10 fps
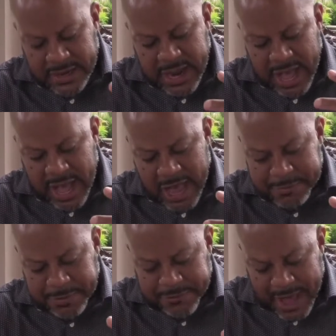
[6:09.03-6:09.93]

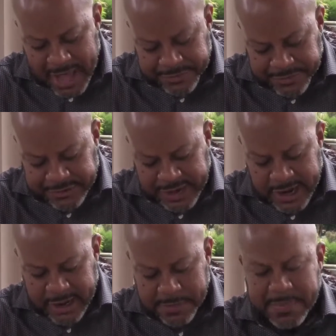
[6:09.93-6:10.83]
God provides for
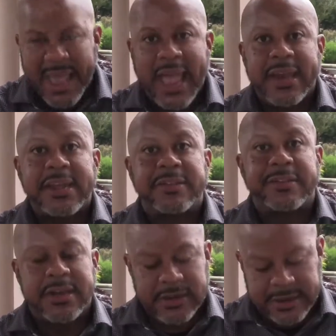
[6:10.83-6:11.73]
Jacob and his
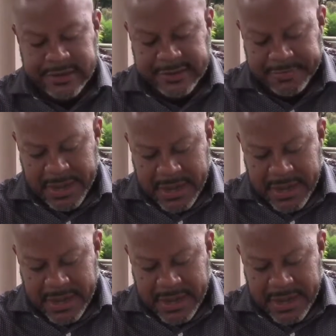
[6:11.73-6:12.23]
sons